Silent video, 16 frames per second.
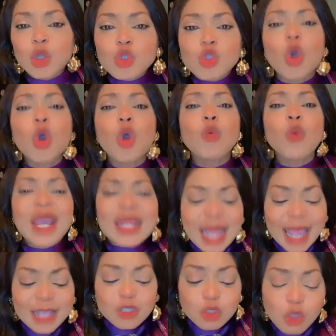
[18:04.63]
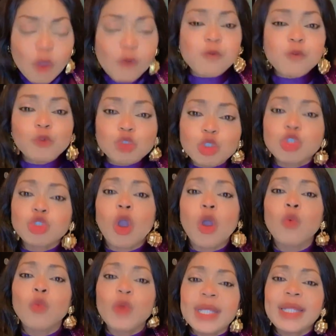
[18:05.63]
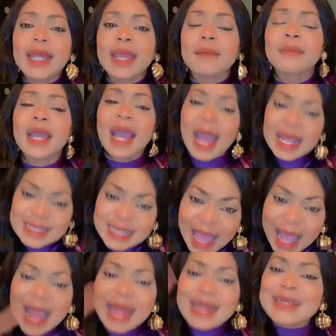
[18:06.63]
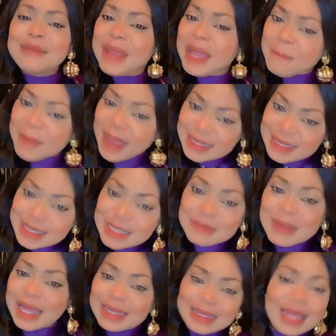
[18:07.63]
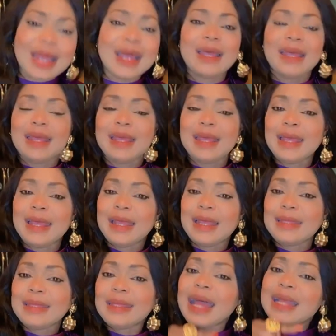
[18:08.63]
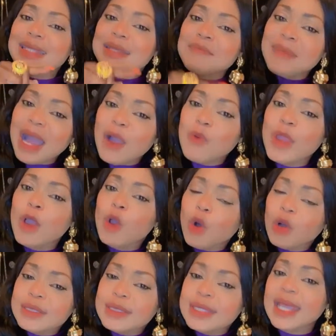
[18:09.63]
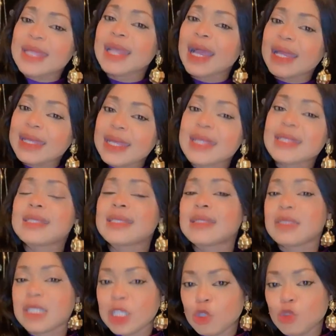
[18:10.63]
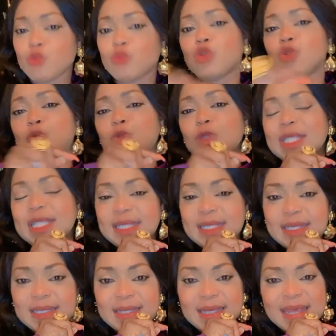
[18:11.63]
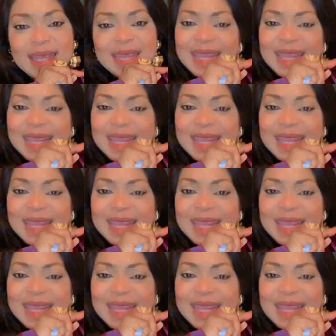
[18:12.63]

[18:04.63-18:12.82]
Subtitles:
So when I saw Funsho William, I said, I remember this man now. Now the man will contend against Tinubu with this.